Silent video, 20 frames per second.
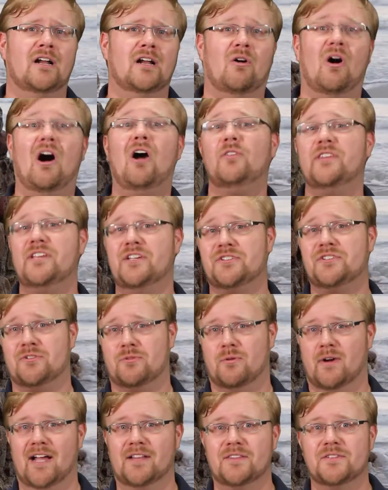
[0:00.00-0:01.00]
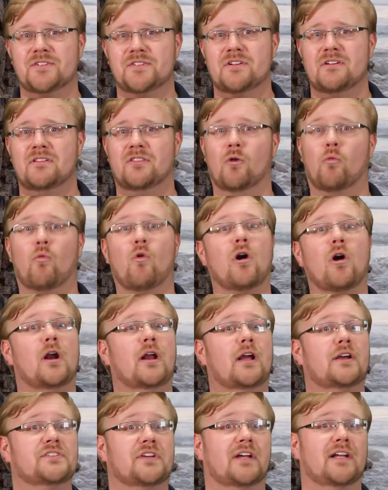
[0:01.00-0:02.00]
Now, all these threads, the
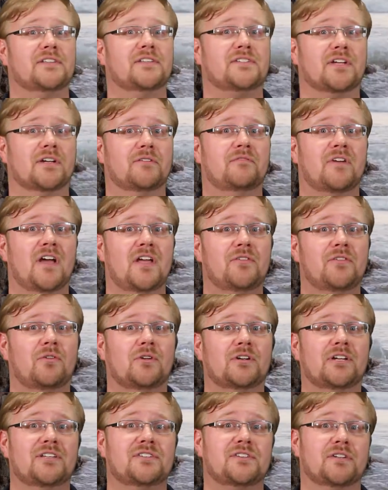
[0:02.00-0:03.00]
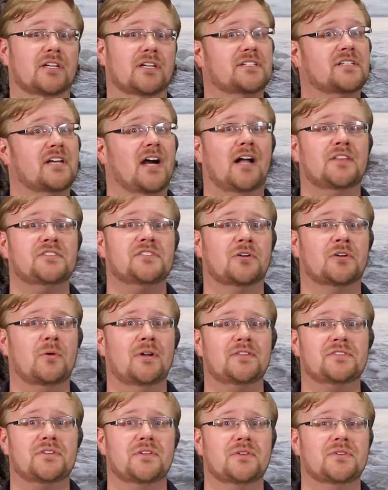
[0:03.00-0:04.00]
warnings against unfaithfulness and its
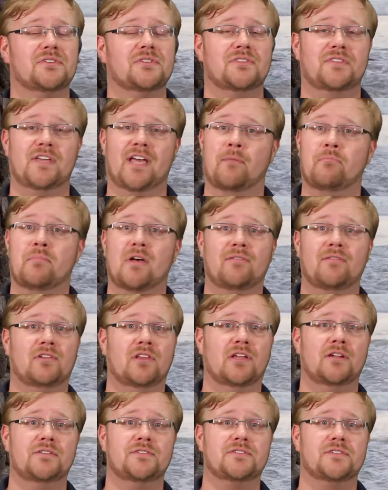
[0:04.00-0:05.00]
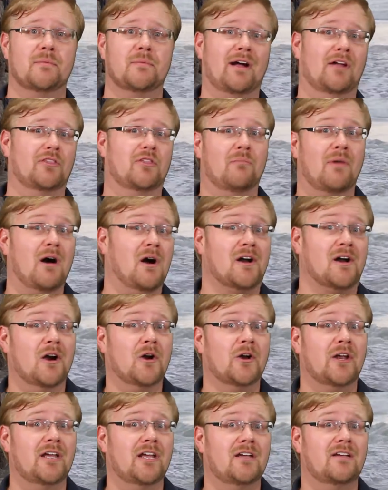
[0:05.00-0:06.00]
consequences, the ambivalence about the
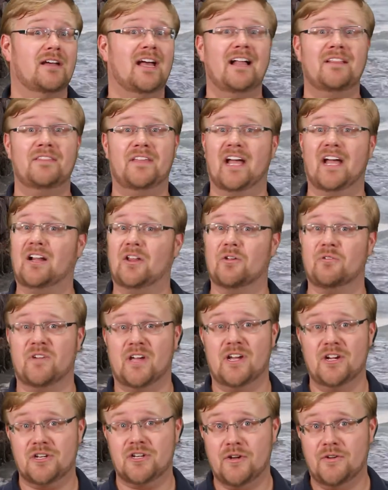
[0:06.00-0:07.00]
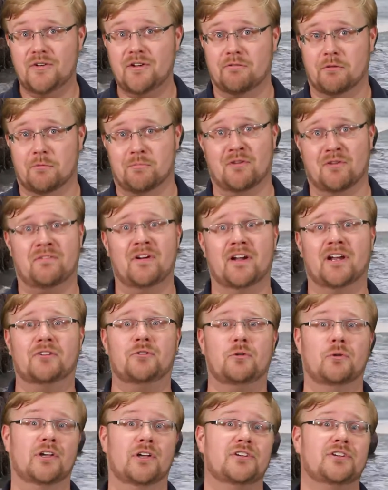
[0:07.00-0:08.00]
monarchy, the elevation of the
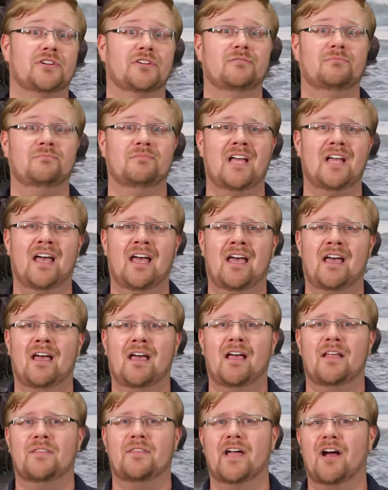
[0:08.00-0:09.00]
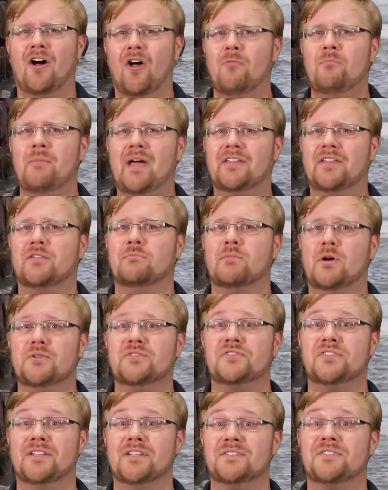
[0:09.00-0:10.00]
prophetic tradition, they all make the
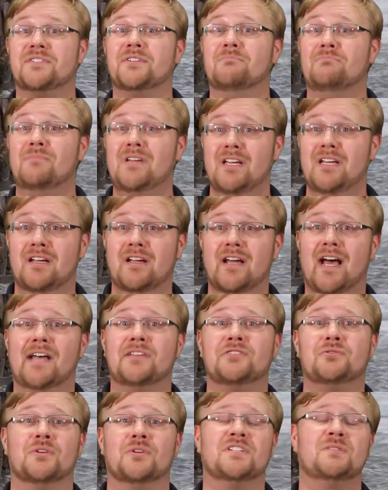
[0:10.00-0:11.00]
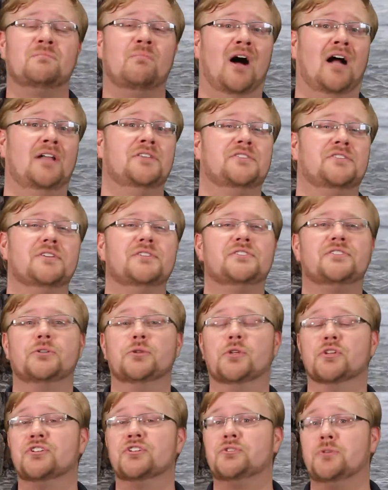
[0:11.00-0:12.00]
most sense to me as responses
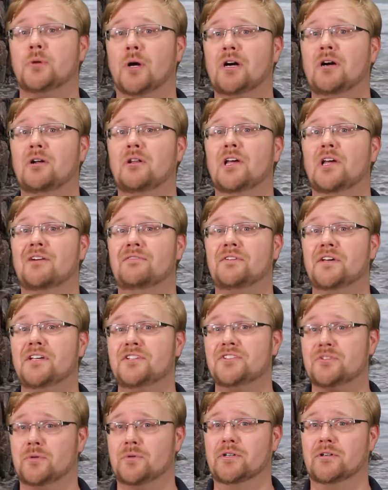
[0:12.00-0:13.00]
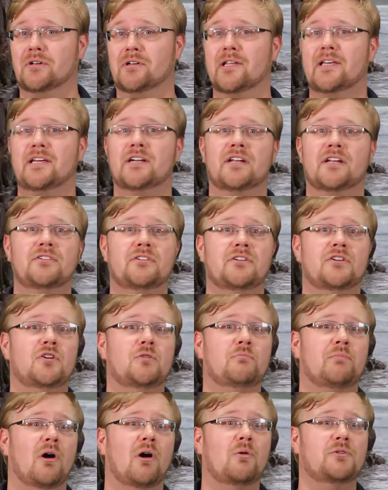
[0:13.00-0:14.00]
to the struggle of Israel in a
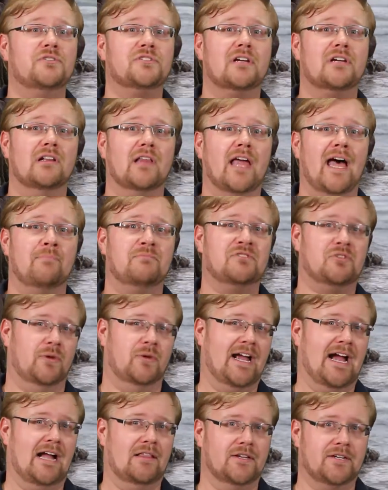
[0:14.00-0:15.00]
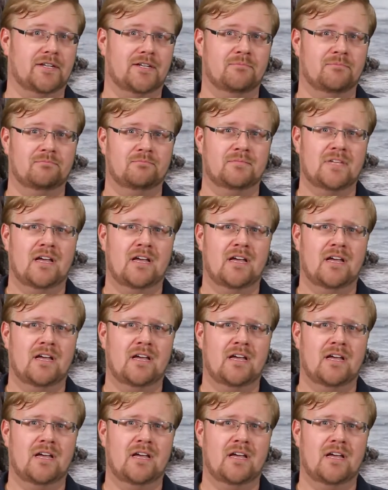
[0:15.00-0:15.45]
new post-collapse reality.